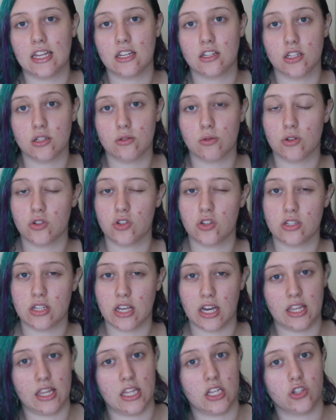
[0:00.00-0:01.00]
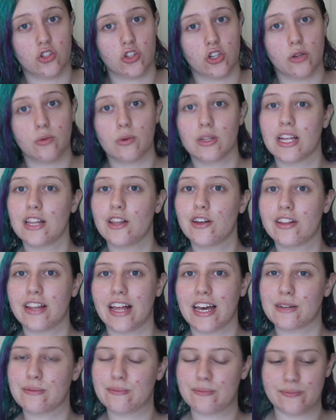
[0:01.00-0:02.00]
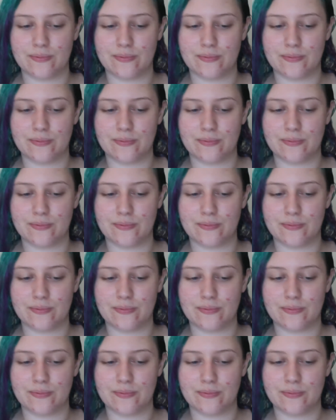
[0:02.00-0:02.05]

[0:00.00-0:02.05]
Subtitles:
into the swatches and then show you what they look like.